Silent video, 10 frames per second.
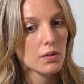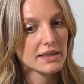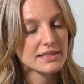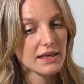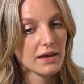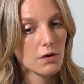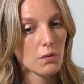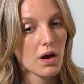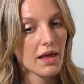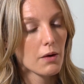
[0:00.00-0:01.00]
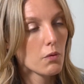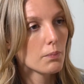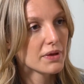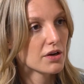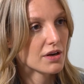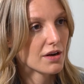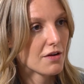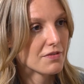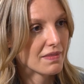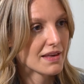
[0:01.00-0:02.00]
it's like, well, I won't be good
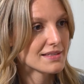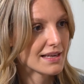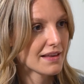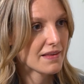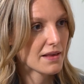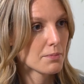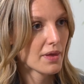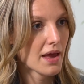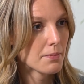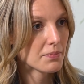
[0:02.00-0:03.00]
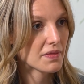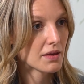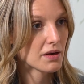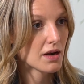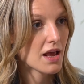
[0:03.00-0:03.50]
enough unless I get the implant. But then